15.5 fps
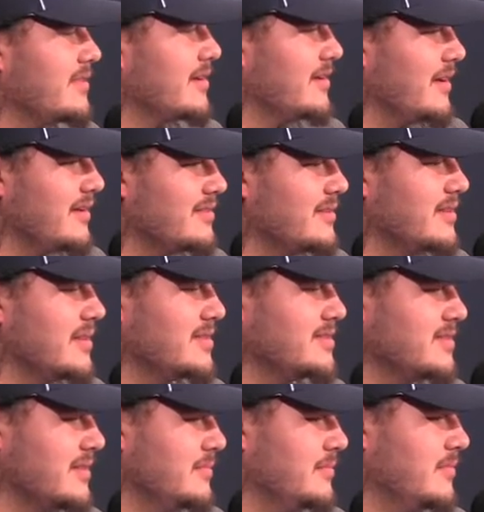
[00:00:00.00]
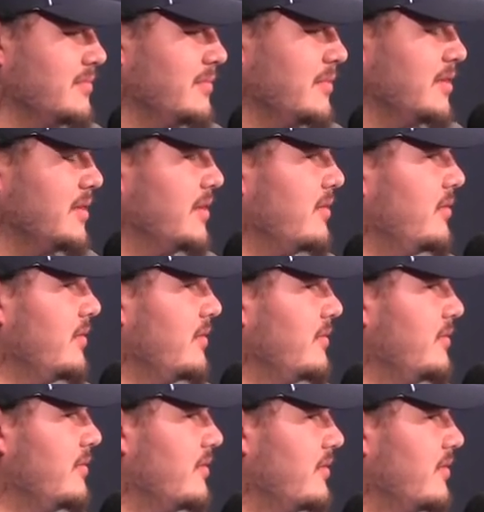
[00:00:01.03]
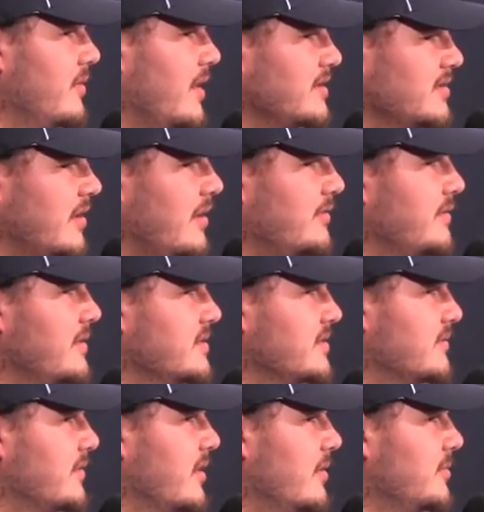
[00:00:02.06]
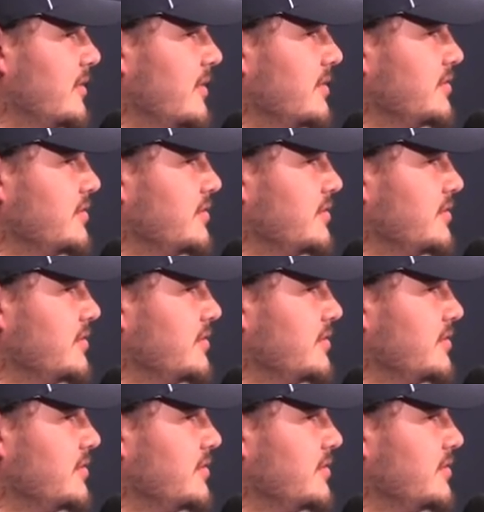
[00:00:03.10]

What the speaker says: I think that's something, you know, we as an offense have come to